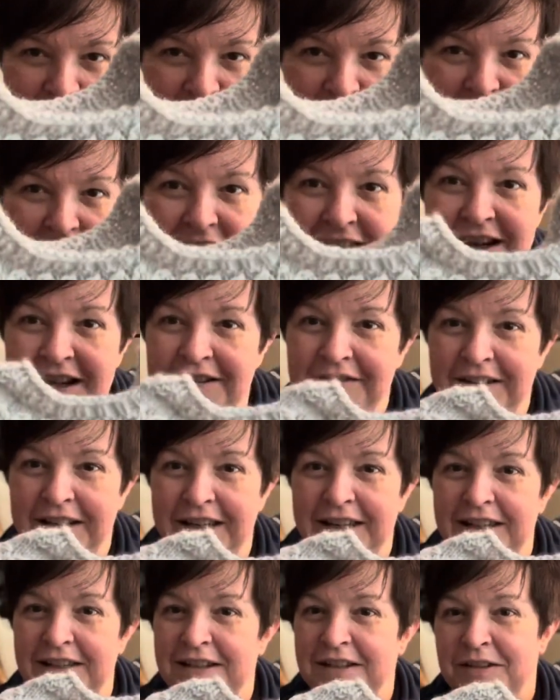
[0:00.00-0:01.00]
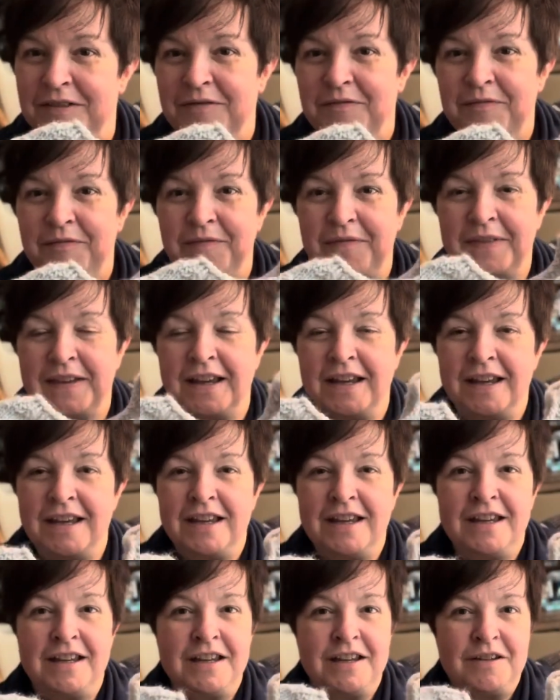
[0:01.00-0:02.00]
Loving it.
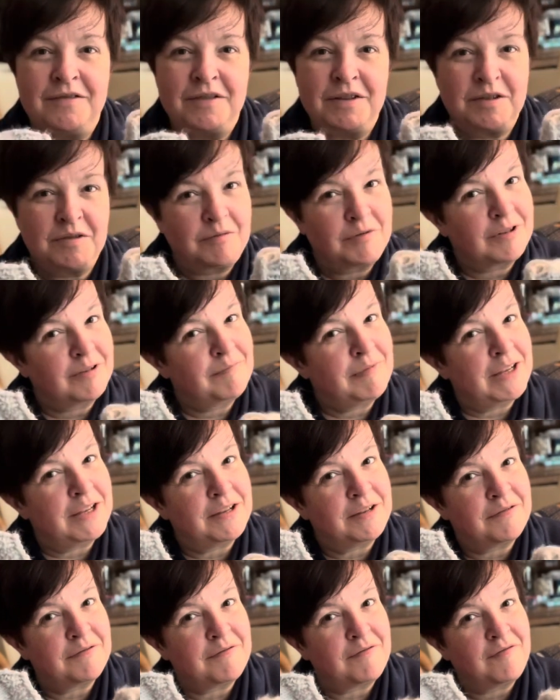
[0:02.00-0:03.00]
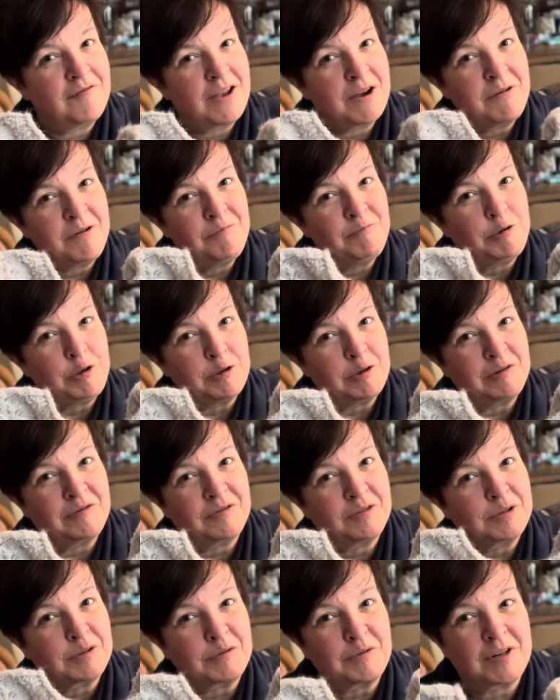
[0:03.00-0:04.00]
This will be a very
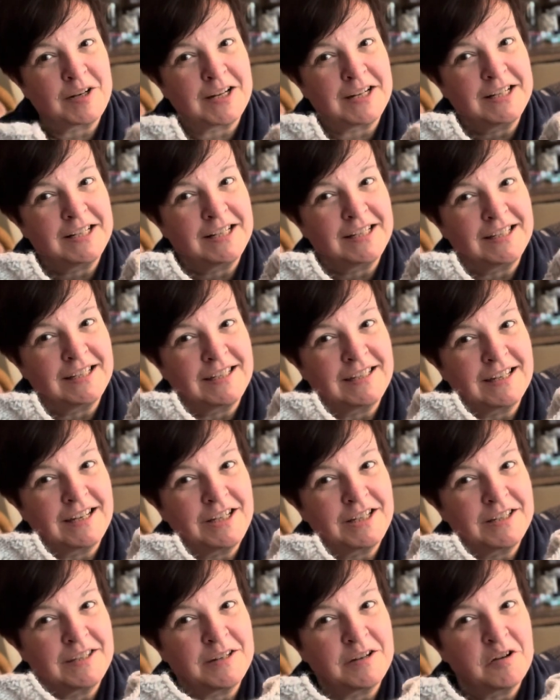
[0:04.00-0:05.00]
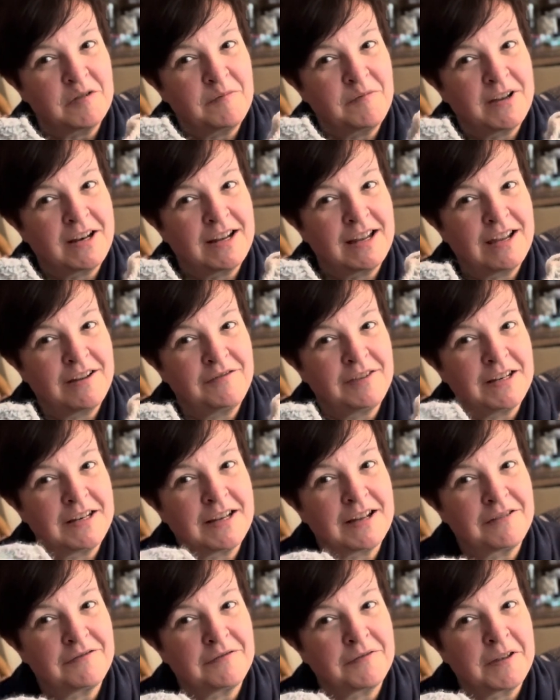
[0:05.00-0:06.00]
beautiful ranunculus. I just hope that I have
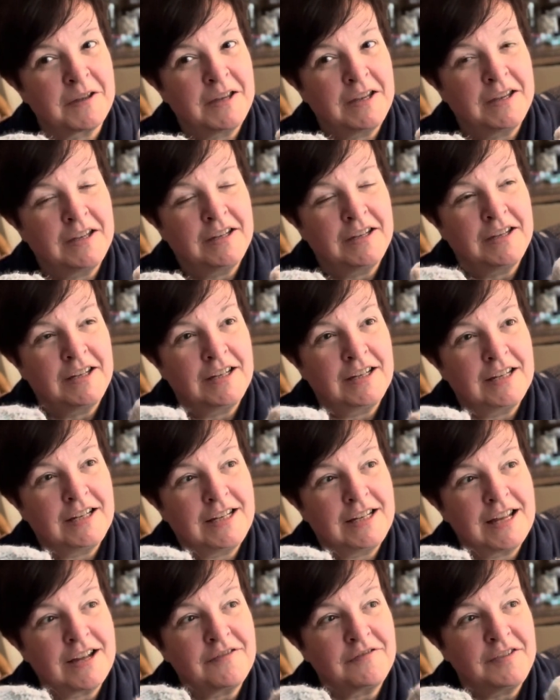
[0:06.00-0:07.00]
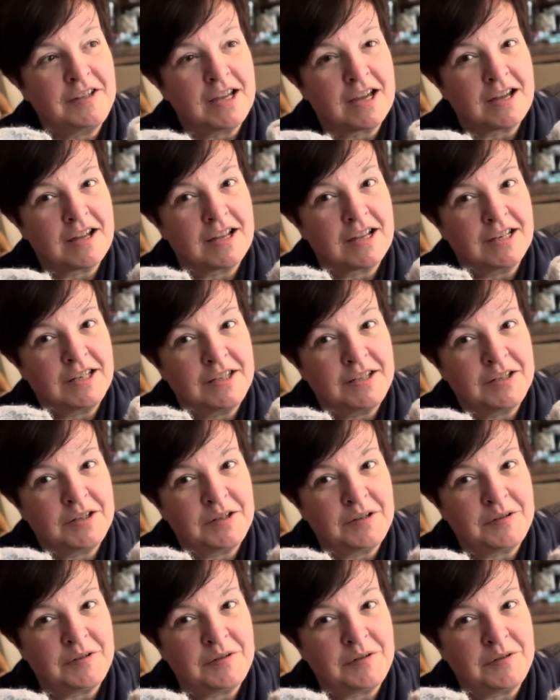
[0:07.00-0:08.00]
enough yarn
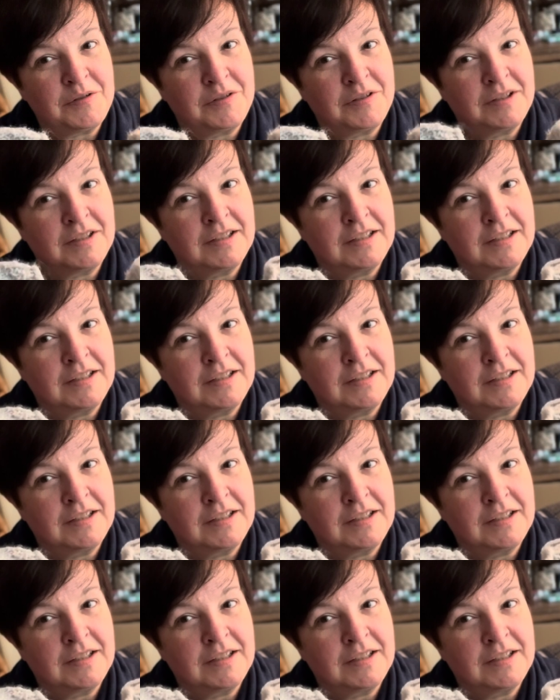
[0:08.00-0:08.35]
to,